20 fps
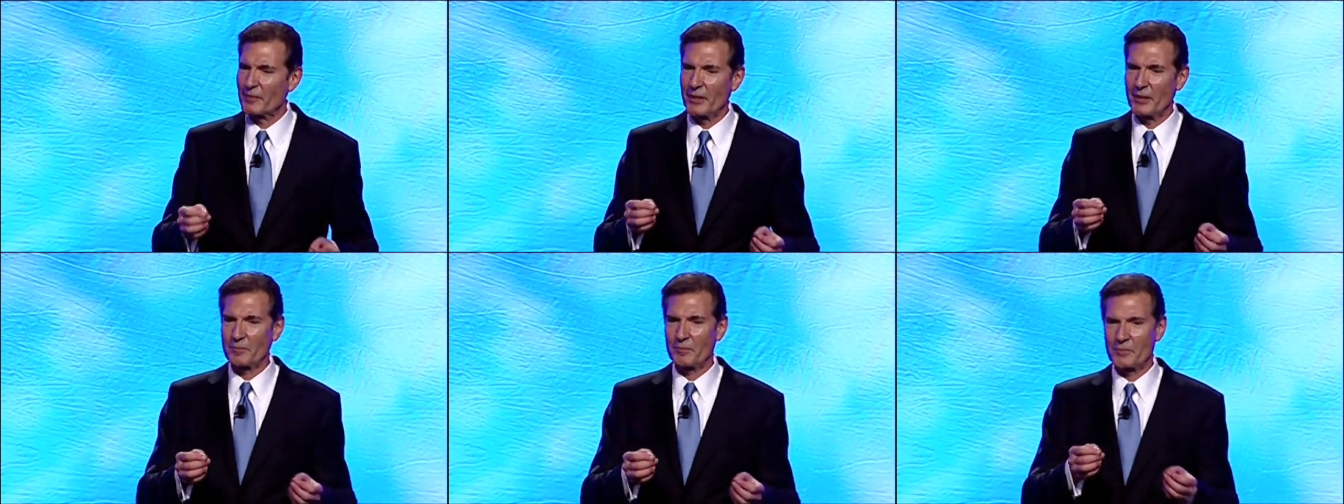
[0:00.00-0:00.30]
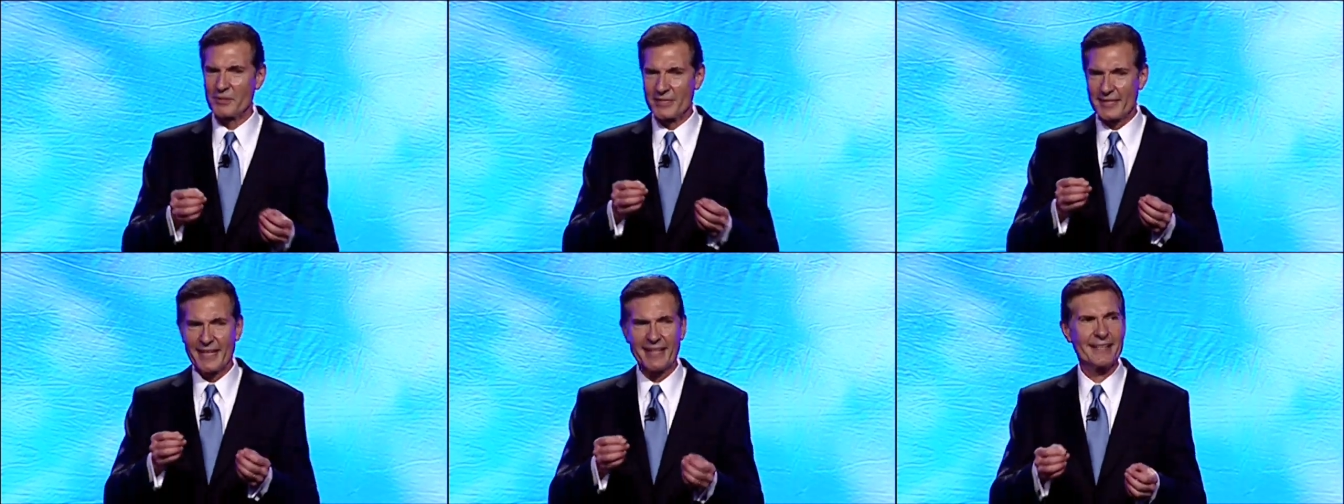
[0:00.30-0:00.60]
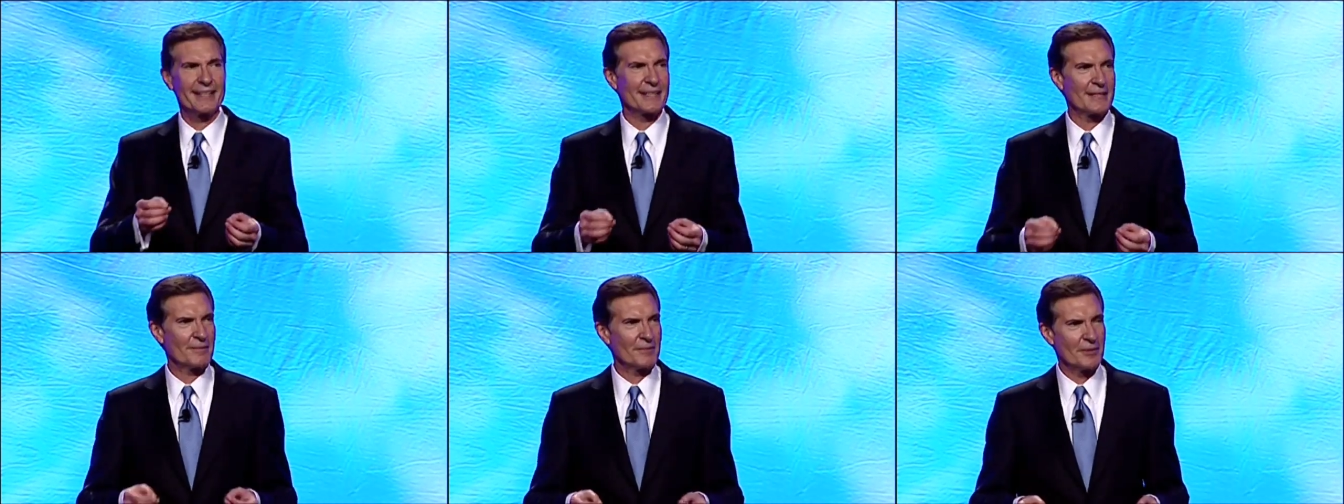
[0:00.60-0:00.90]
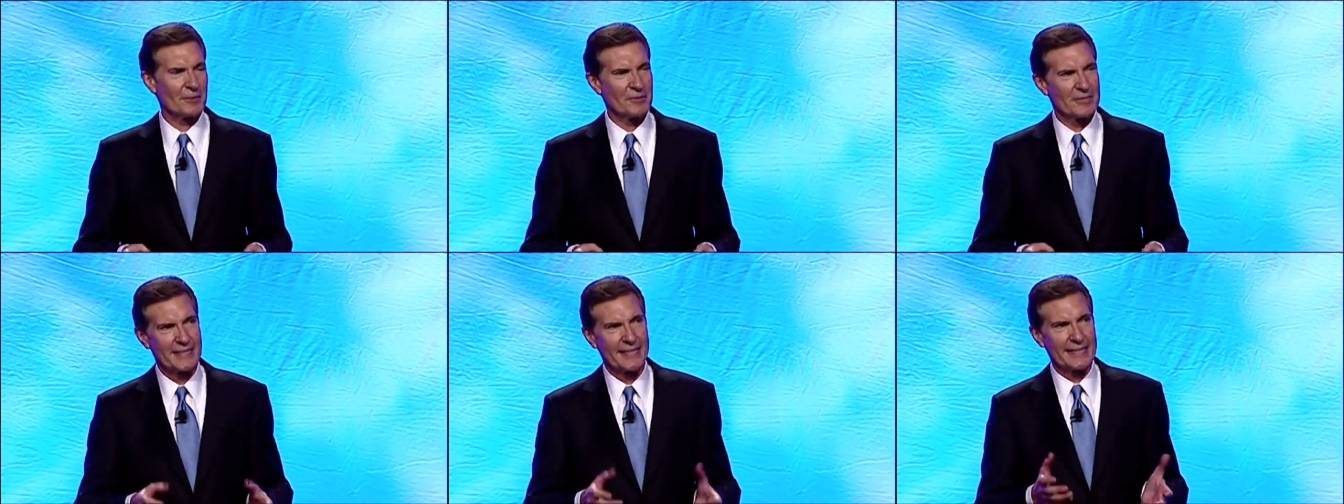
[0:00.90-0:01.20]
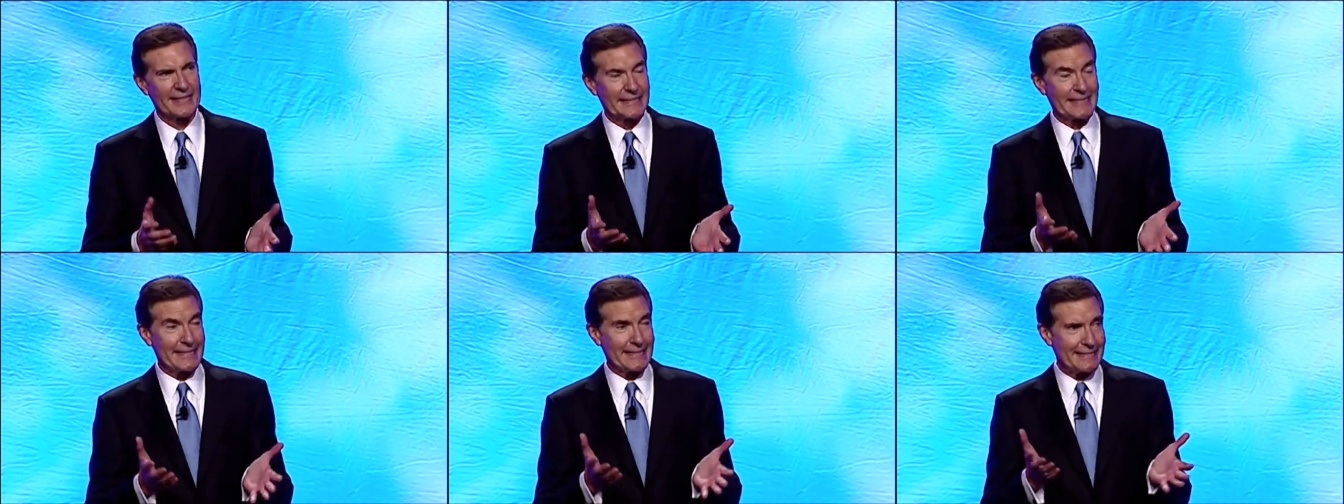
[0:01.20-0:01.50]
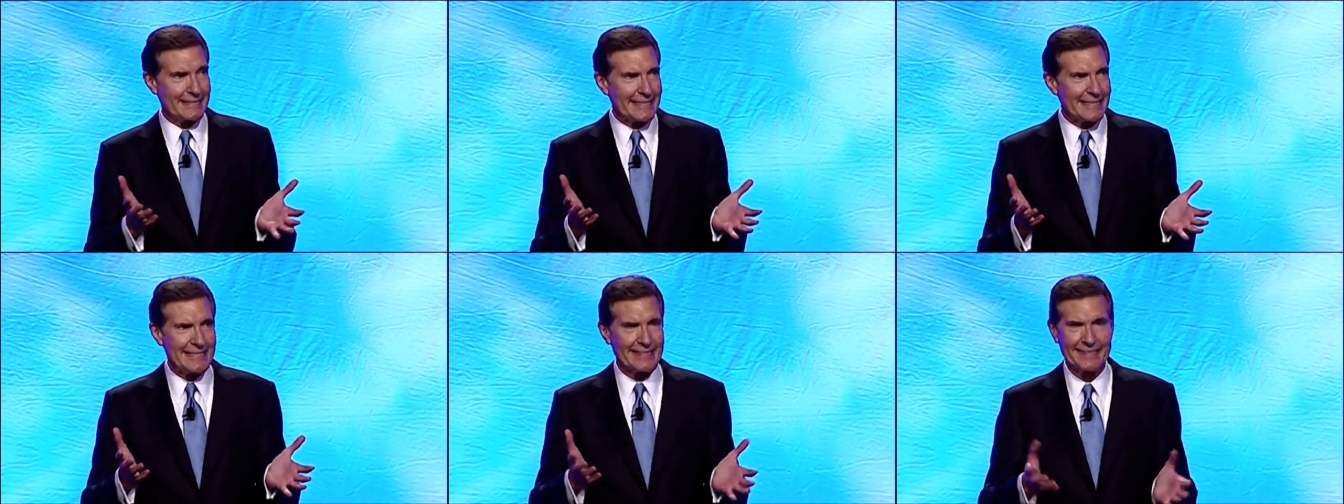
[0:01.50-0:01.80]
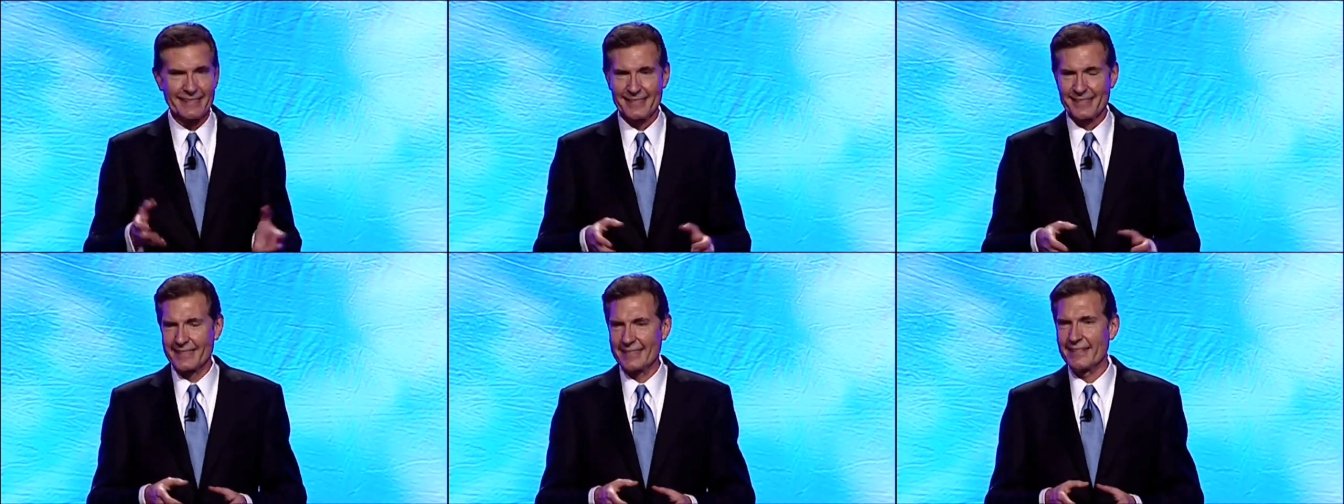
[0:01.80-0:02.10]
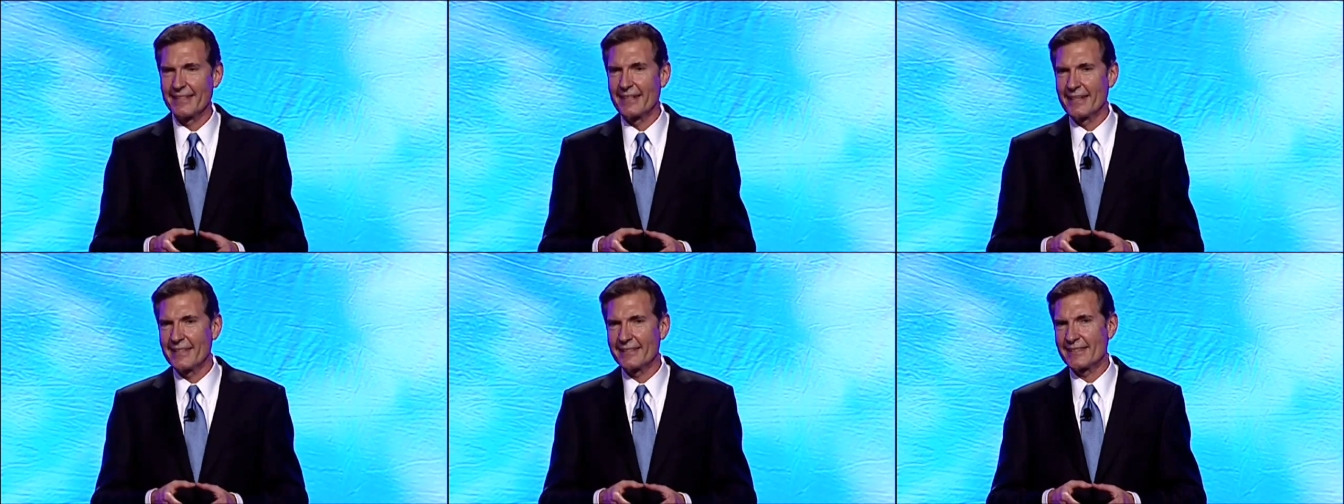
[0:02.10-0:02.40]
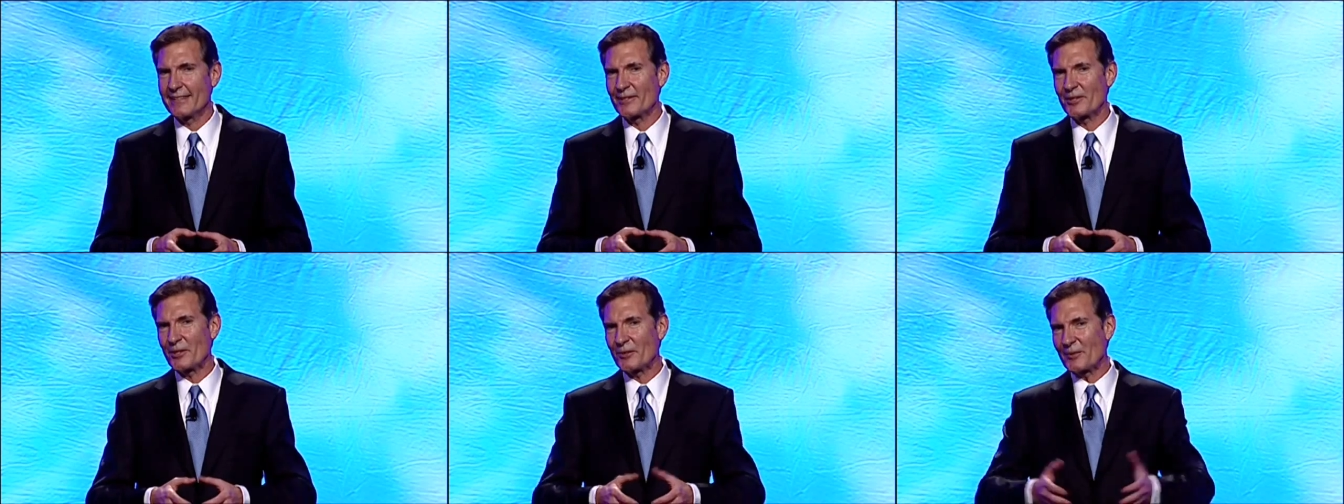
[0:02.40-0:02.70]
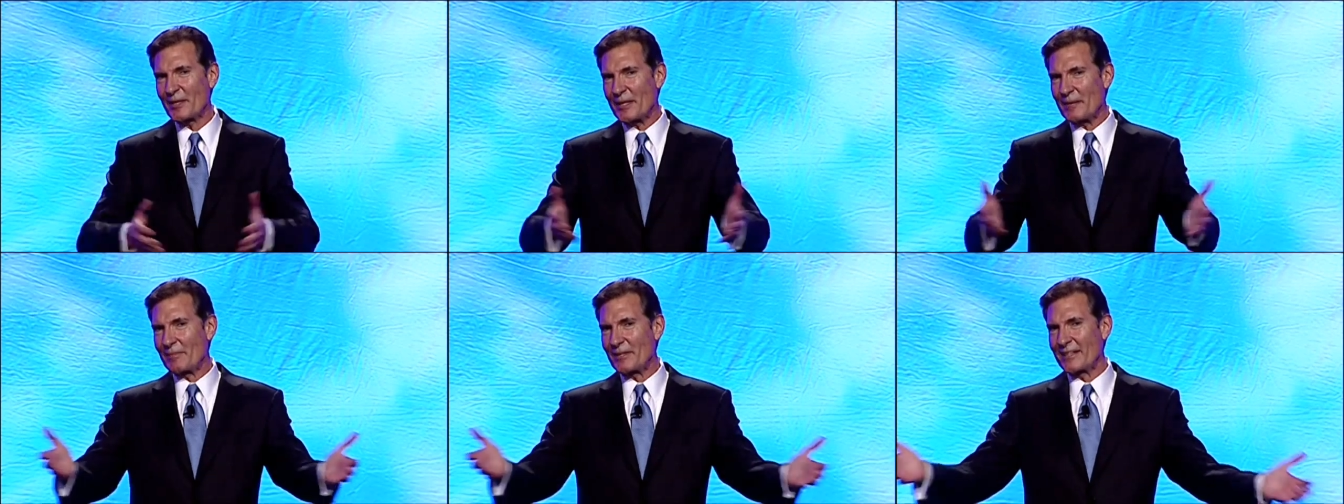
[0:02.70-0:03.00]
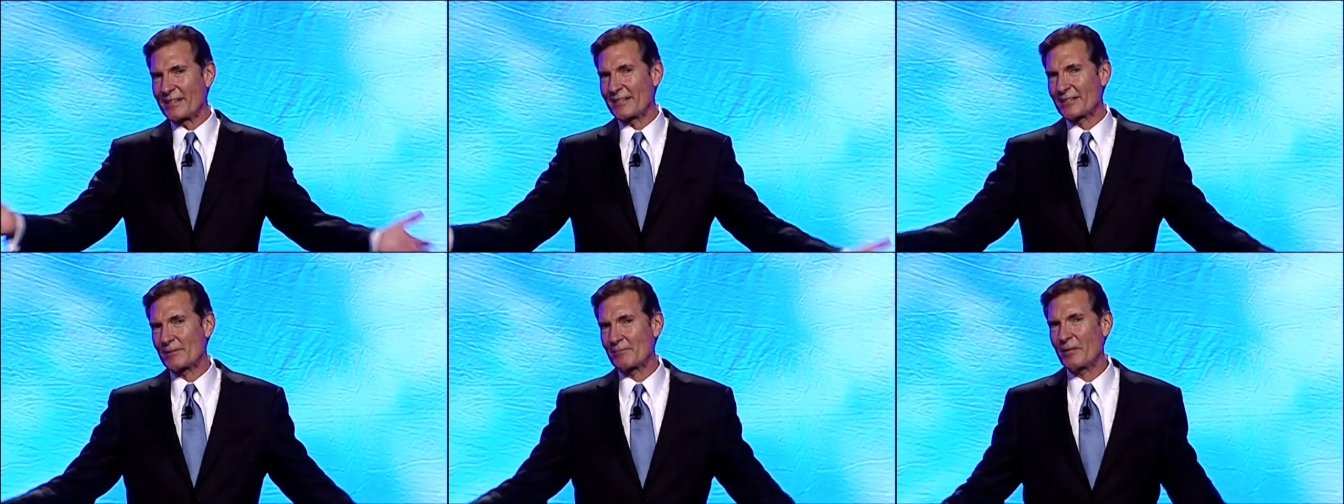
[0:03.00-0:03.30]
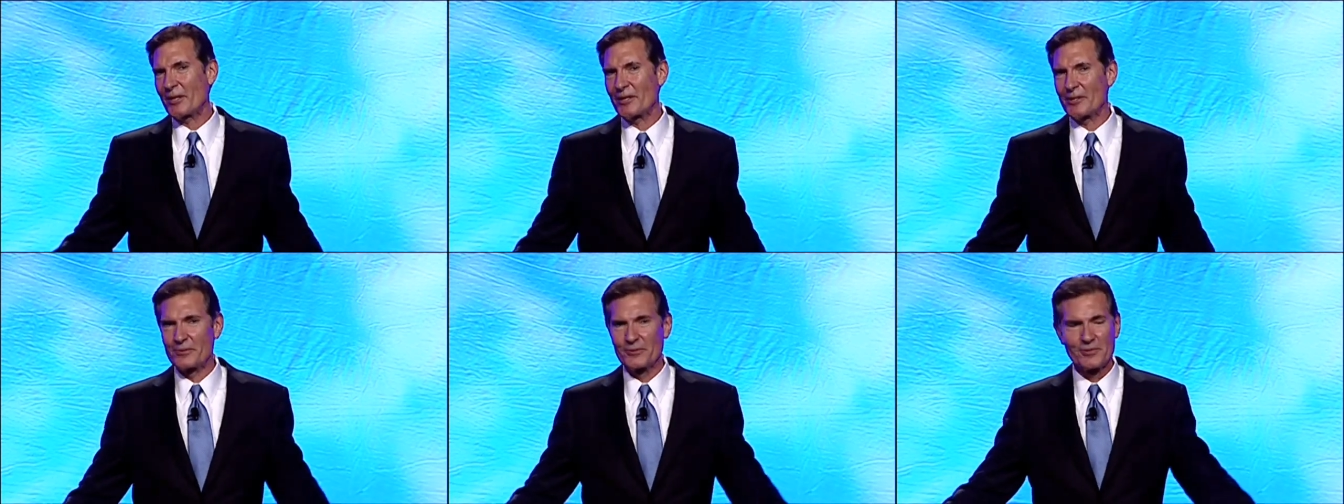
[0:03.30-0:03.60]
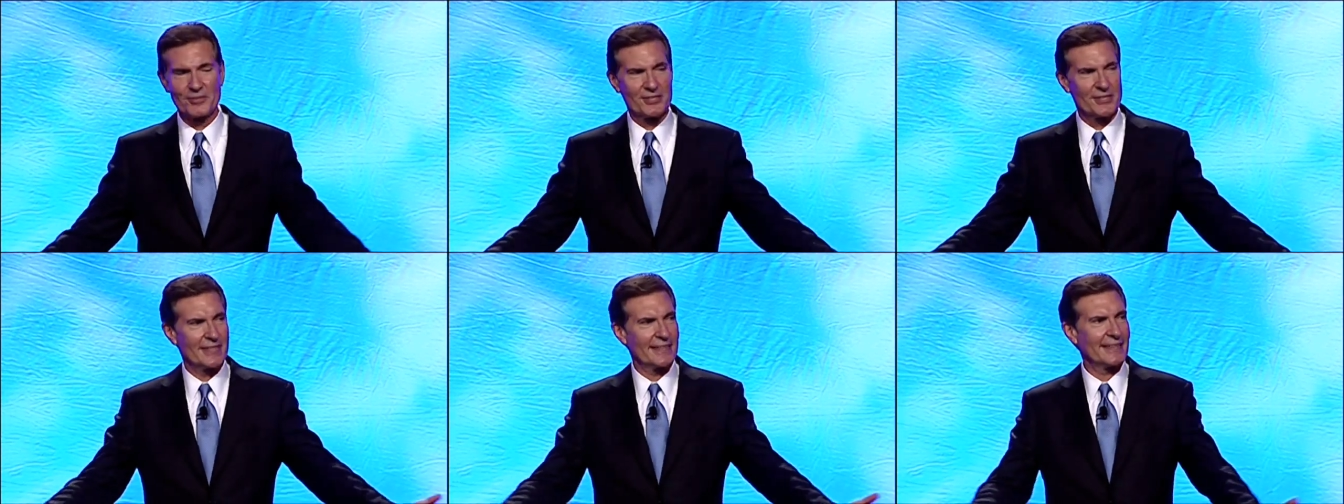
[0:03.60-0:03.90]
presented him, it was like, gee, has he already been exposed?